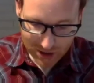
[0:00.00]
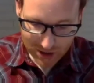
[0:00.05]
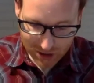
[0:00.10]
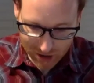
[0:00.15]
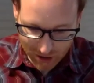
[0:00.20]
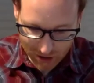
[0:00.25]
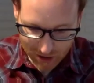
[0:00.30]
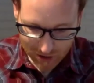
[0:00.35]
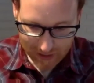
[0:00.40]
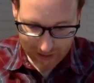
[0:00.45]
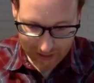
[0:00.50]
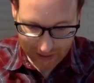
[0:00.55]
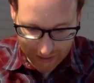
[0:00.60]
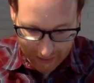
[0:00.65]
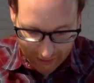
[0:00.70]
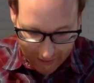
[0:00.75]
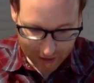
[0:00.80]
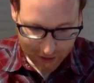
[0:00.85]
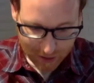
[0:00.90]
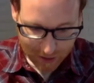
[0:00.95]
to you a
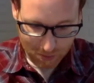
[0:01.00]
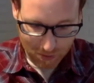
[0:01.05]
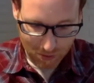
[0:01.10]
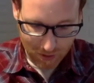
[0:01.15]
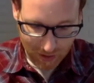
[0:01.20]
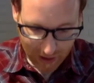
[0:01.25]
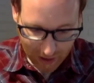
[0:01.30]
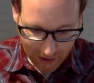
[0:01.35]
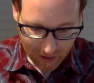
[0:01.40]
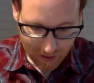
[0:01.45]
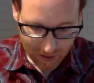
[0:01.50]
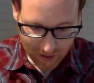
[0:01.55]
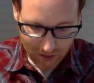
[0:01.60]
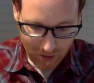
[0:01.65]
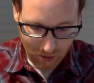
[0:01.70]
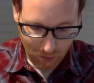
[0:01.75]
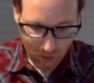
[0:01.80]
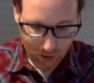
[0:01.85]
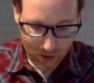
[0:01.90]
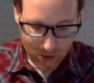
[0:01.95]
gospel other than the
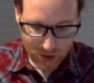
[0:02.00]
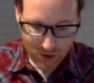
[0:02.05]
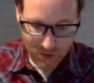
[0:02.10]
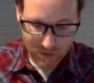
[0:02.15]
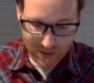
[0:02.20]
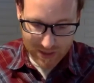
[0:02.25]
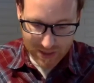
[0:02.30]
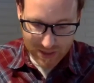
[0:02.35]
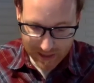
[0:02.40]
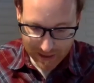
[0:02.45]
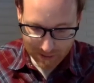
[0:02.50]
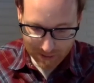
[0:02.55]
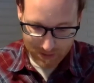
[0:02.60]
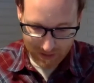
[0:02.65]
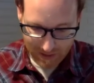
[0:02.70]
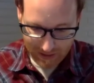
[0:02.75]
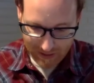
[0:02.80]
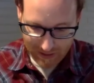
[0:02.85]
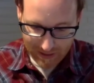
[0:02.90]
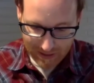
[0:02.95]
one you've
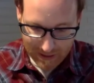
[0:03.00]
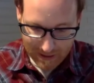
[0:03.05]
accepted,